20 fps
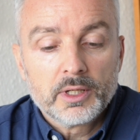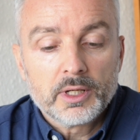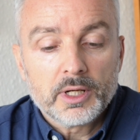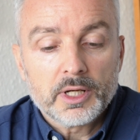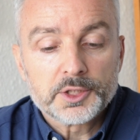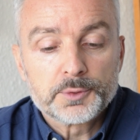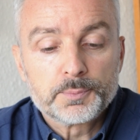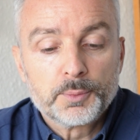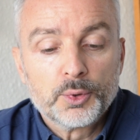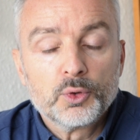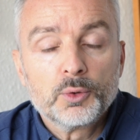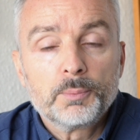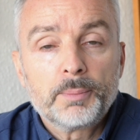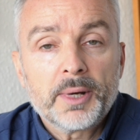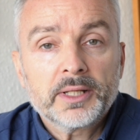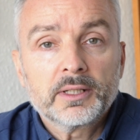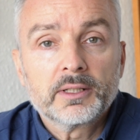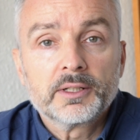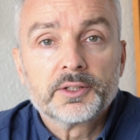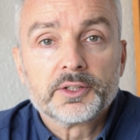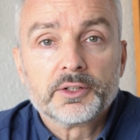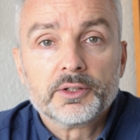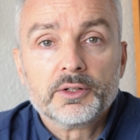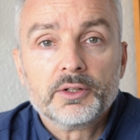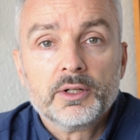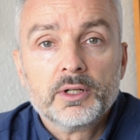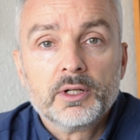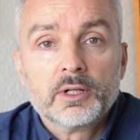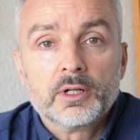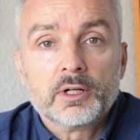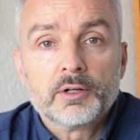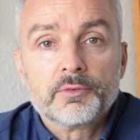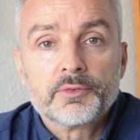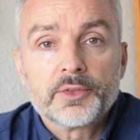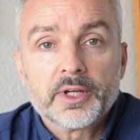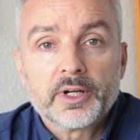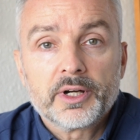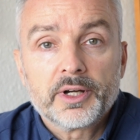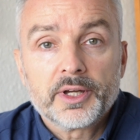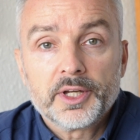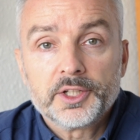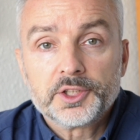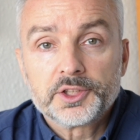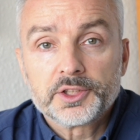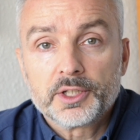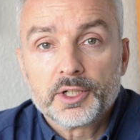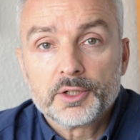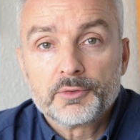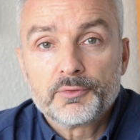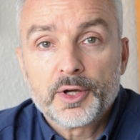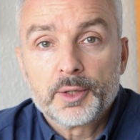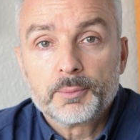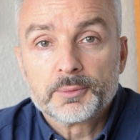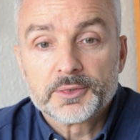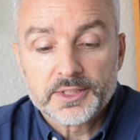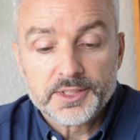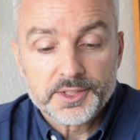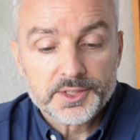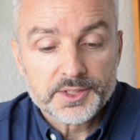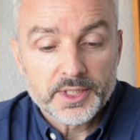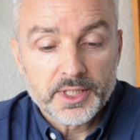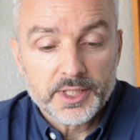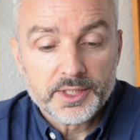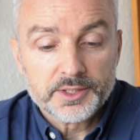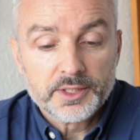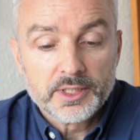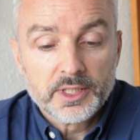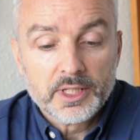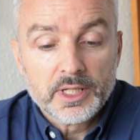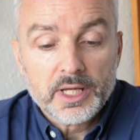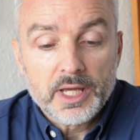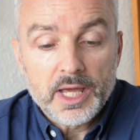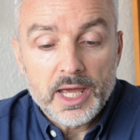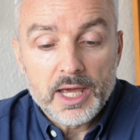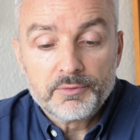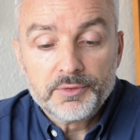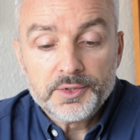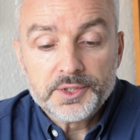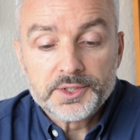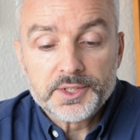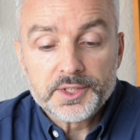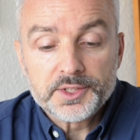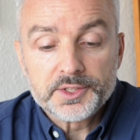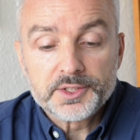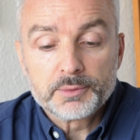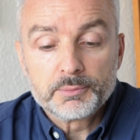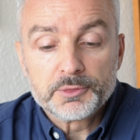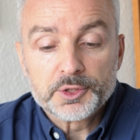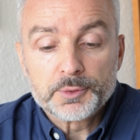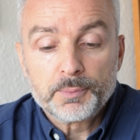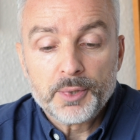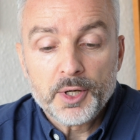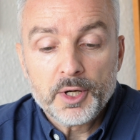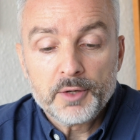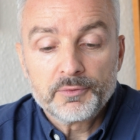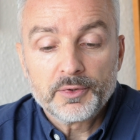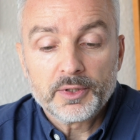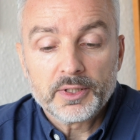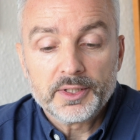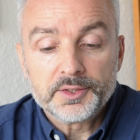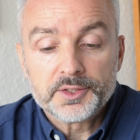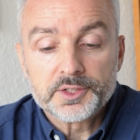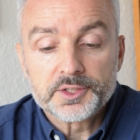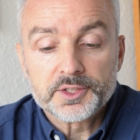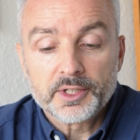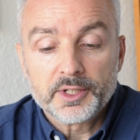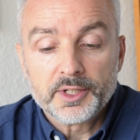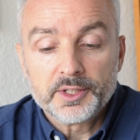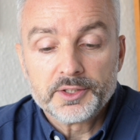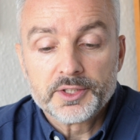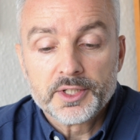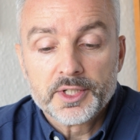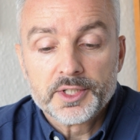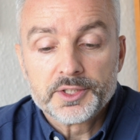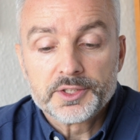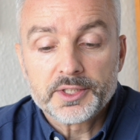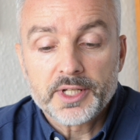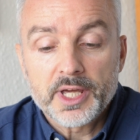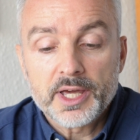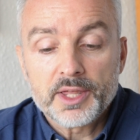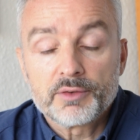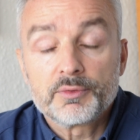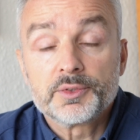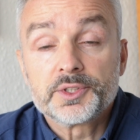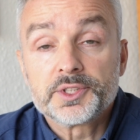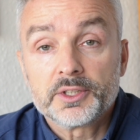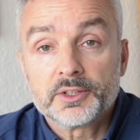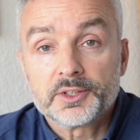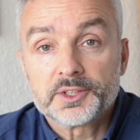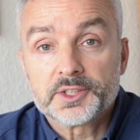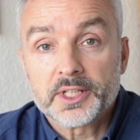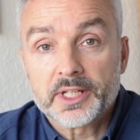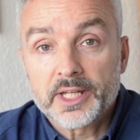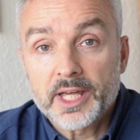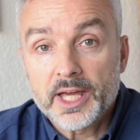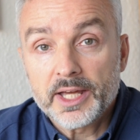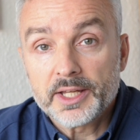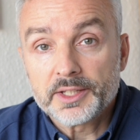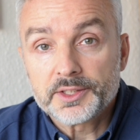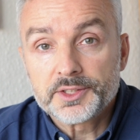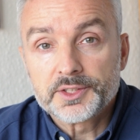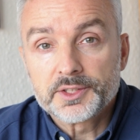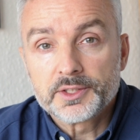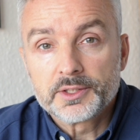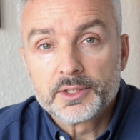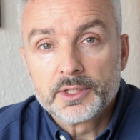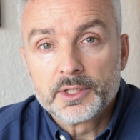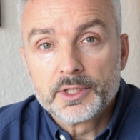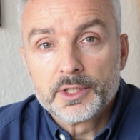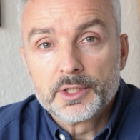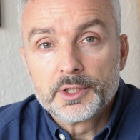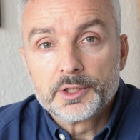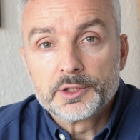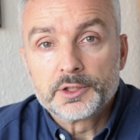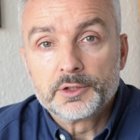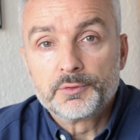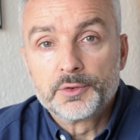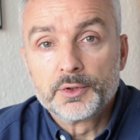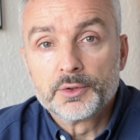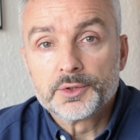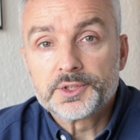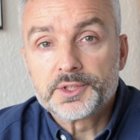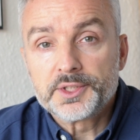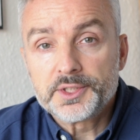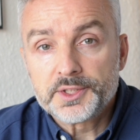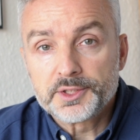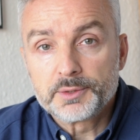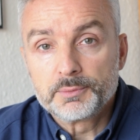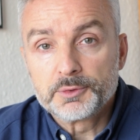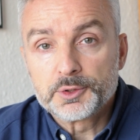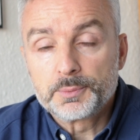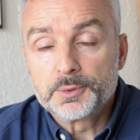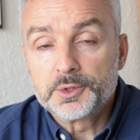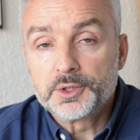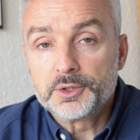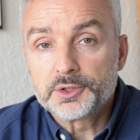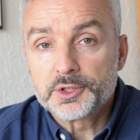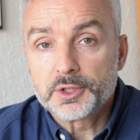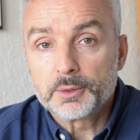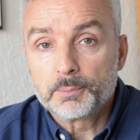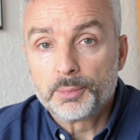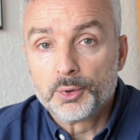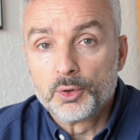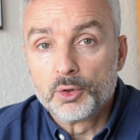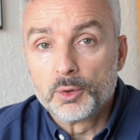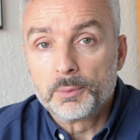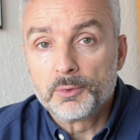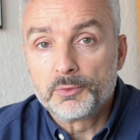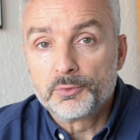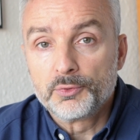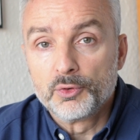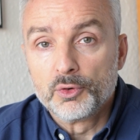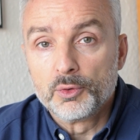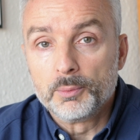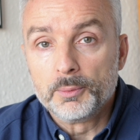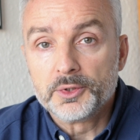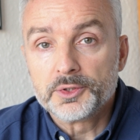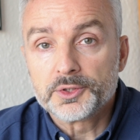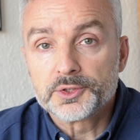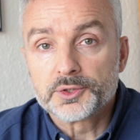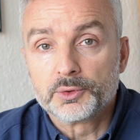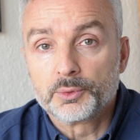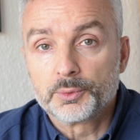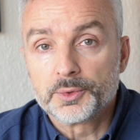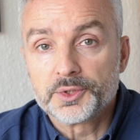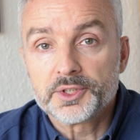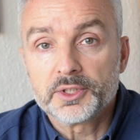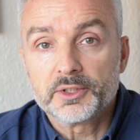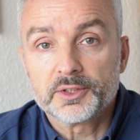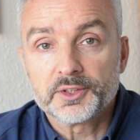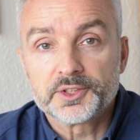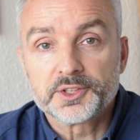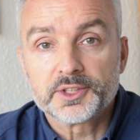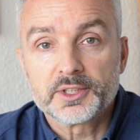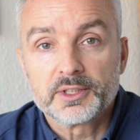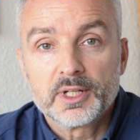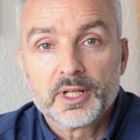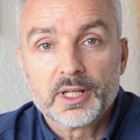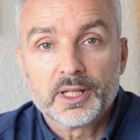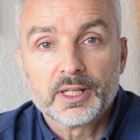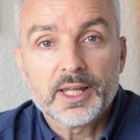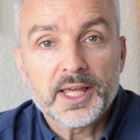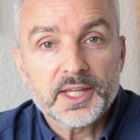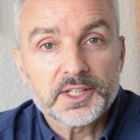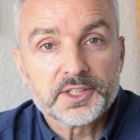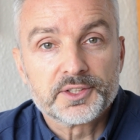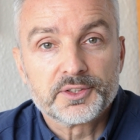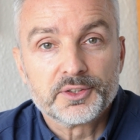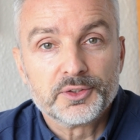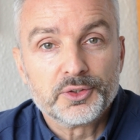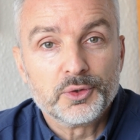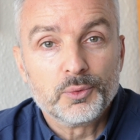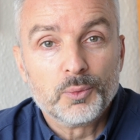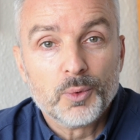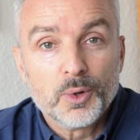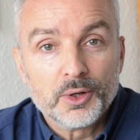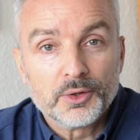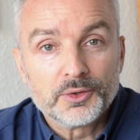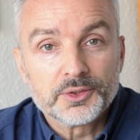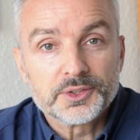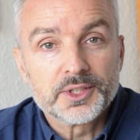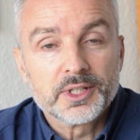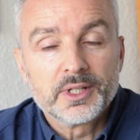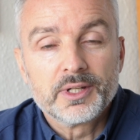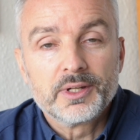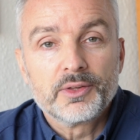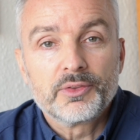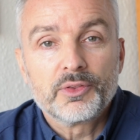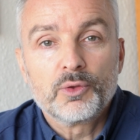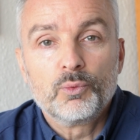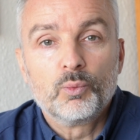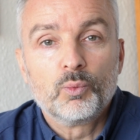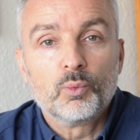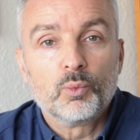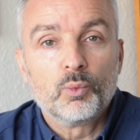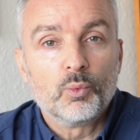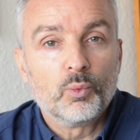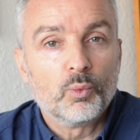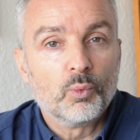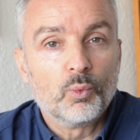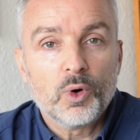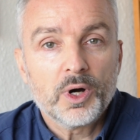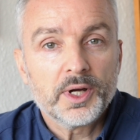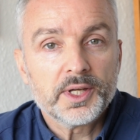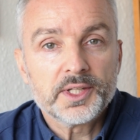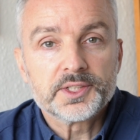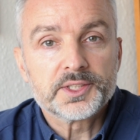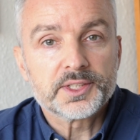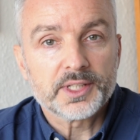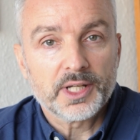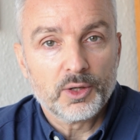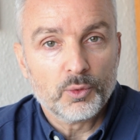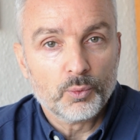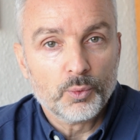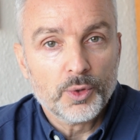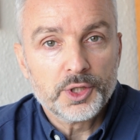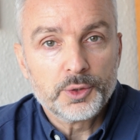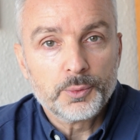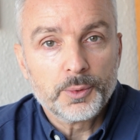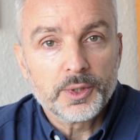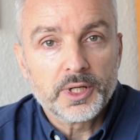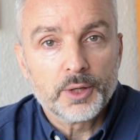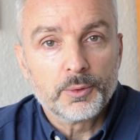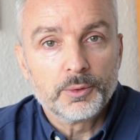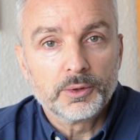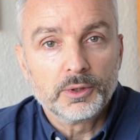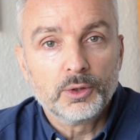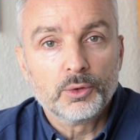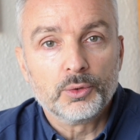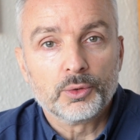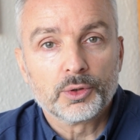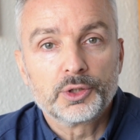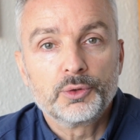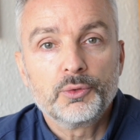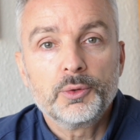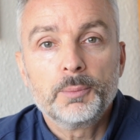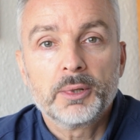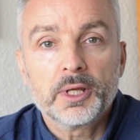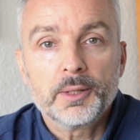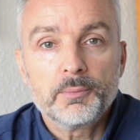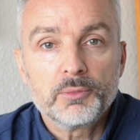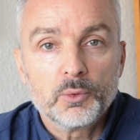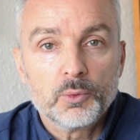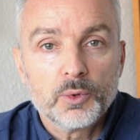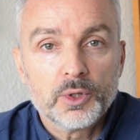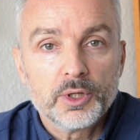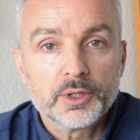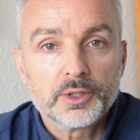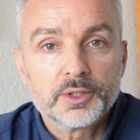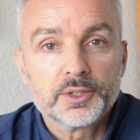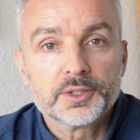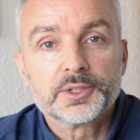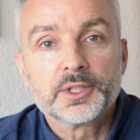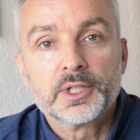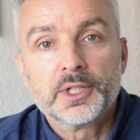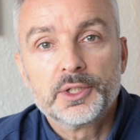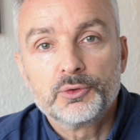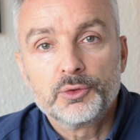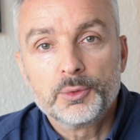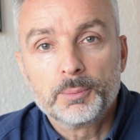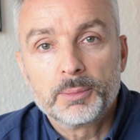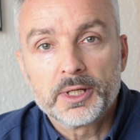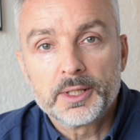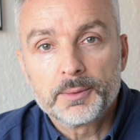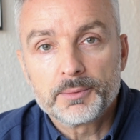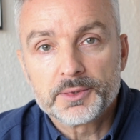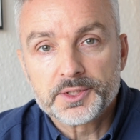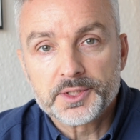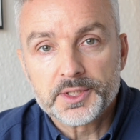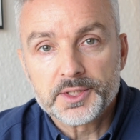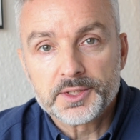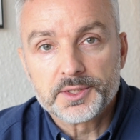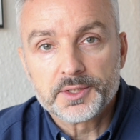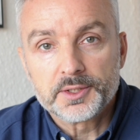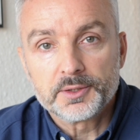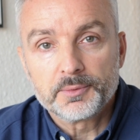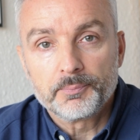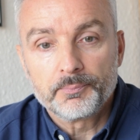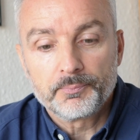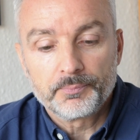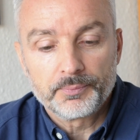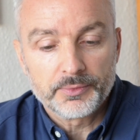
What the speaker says: As Paul Battledon of the IHI famously said, every system is perfectly designed to get the results it gets. So if your system is producing poor performance or results less than you want, then why is that? Where do we go and look? Do we blame the workers? Do we blame the system?